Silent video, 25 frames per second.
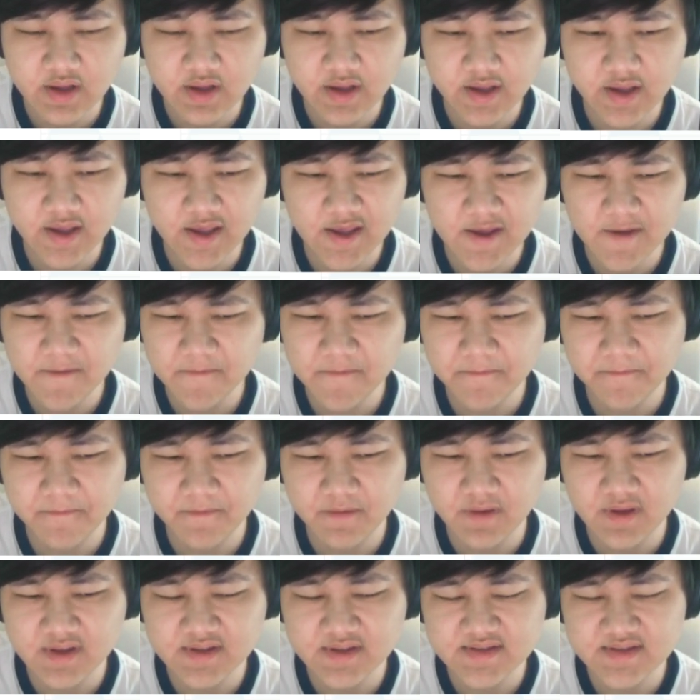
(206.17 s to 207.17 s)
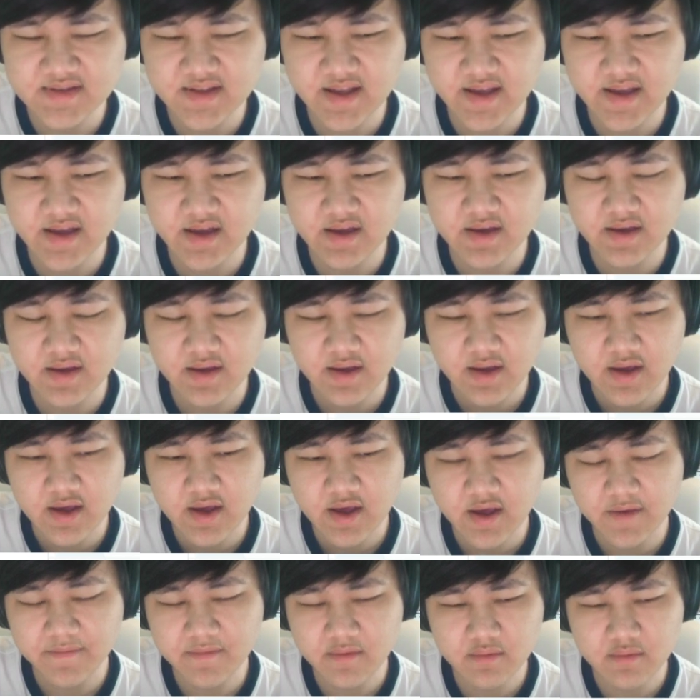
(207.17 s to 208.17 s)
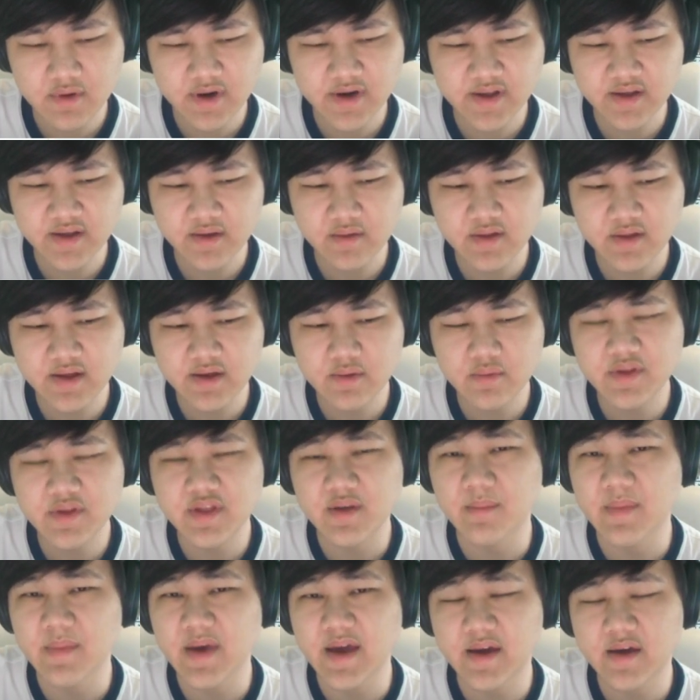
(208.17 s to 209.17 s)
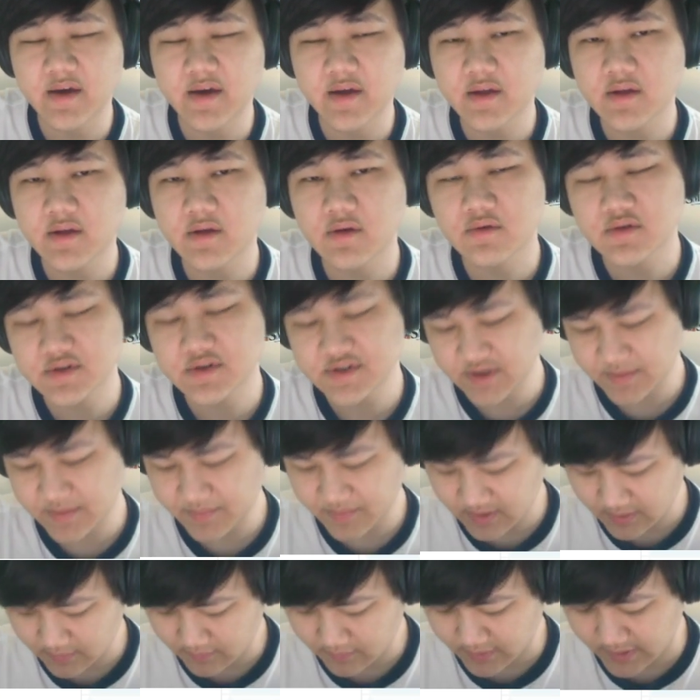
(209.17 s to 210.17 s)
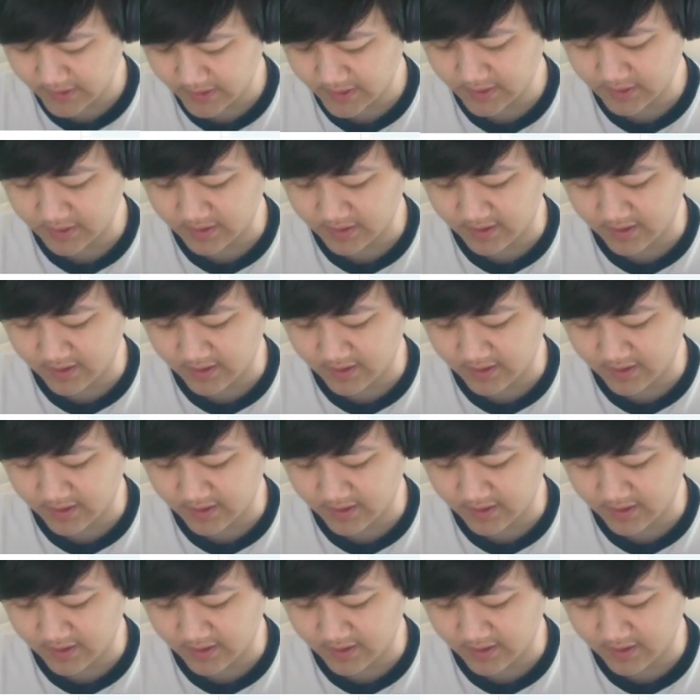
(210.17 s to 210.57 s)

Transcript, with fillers: if it's like, if you're running it like with a Mega or something, right?